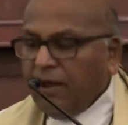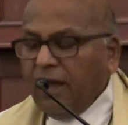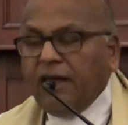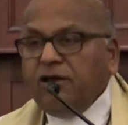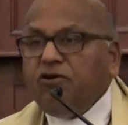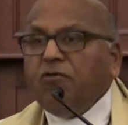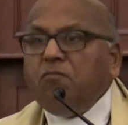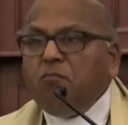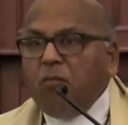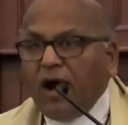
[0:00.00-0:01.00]
in your
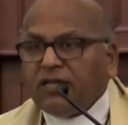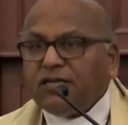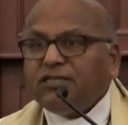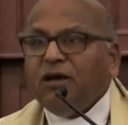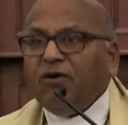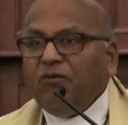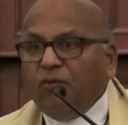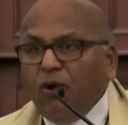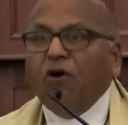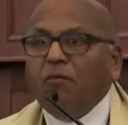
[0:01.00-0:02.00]

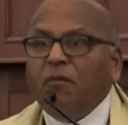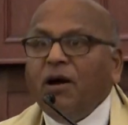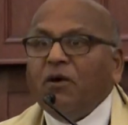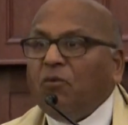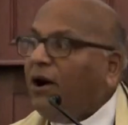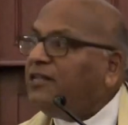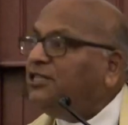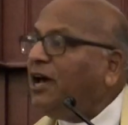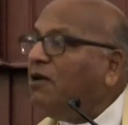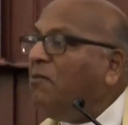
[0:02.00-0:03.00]
mother's womb,
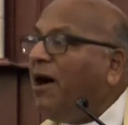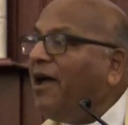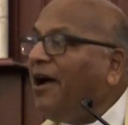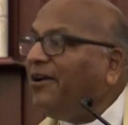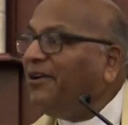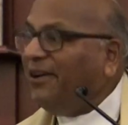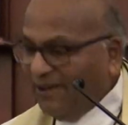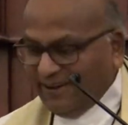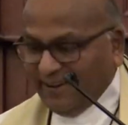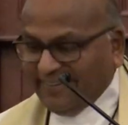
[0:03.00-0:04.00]
what Jeremiah
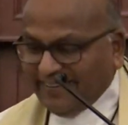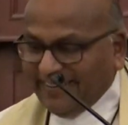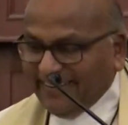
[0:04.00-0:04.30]
heard.